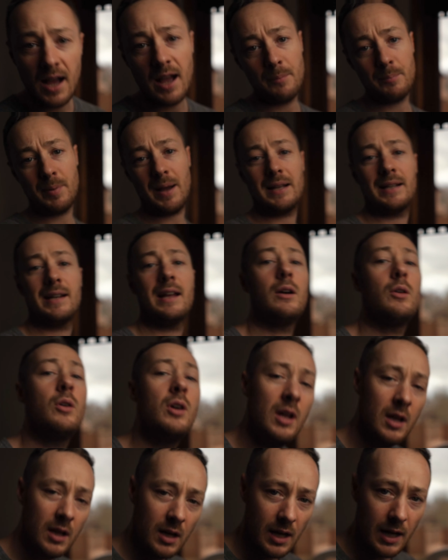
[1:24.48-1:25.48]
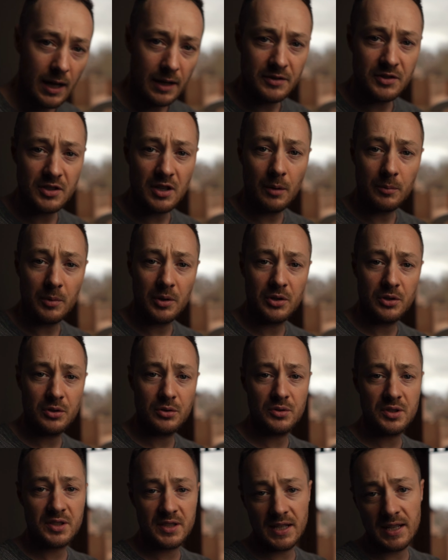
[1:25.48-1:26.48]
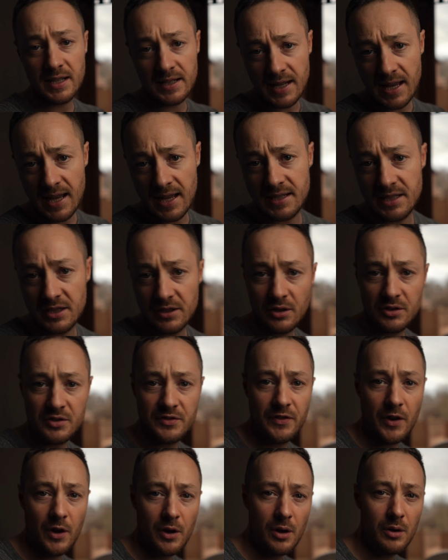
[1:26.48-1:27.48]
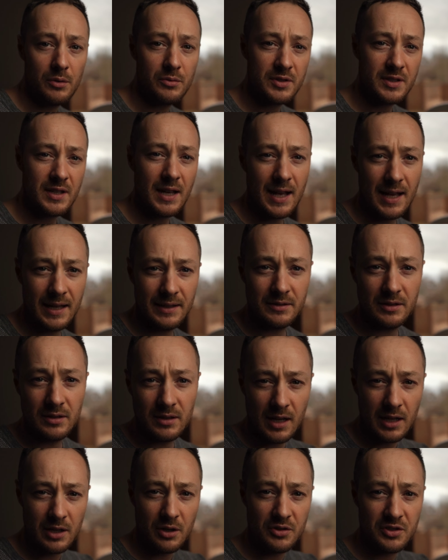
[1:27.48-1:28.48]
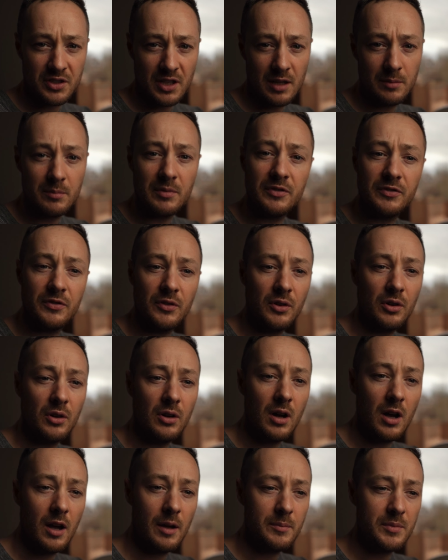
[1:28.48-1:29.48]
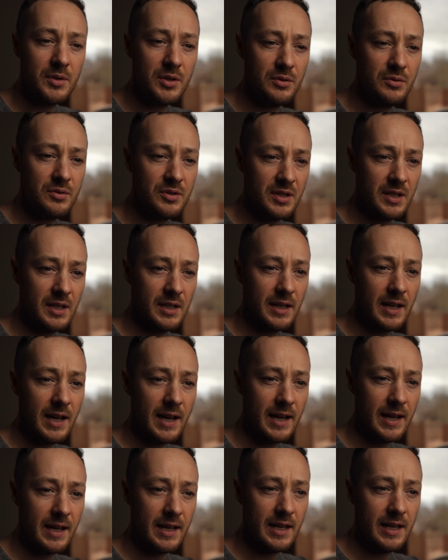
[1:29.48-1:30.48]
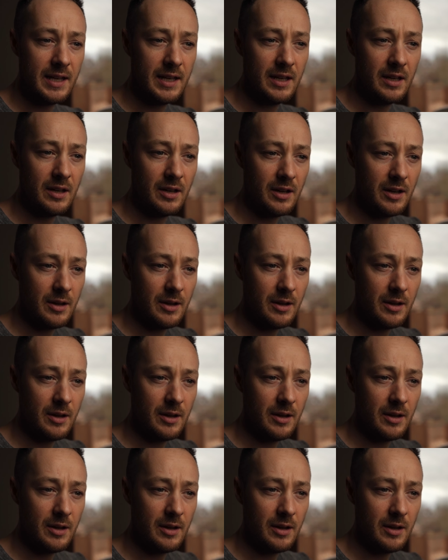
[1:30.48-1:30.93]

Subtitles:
I'm back now and I'm going to sit and edit those photos, and like I was saying before, I'm using a